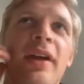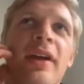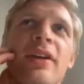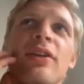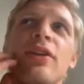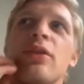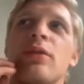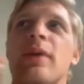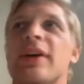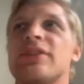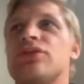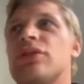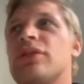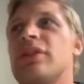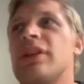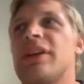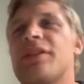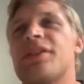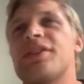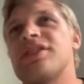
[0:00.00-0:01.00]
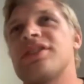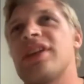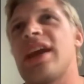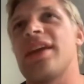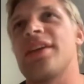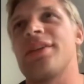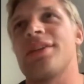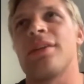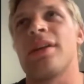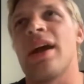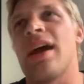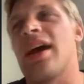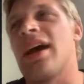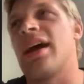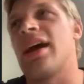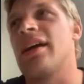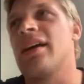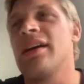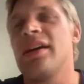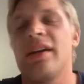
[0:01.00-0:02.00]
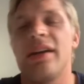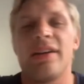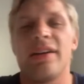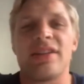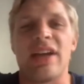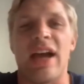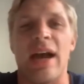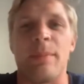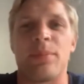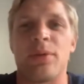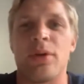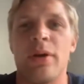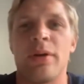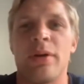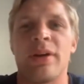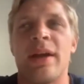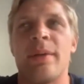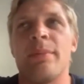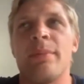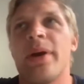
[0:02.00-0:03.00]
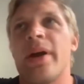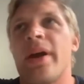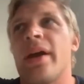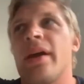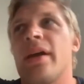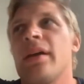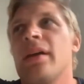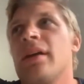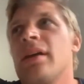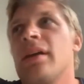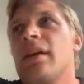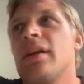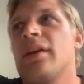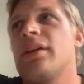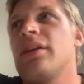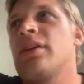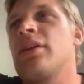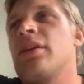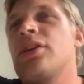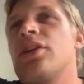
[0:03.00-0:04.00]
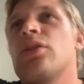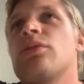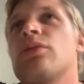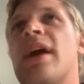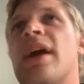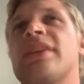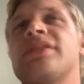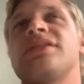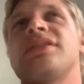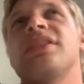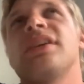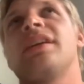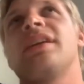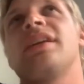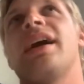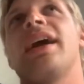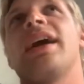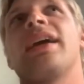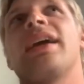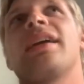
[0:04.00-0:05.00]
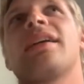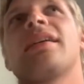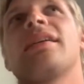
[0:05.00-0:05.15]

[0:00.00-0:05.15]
could wrestle Cleveland State, and they're not a top program, but you know, you're wrestling like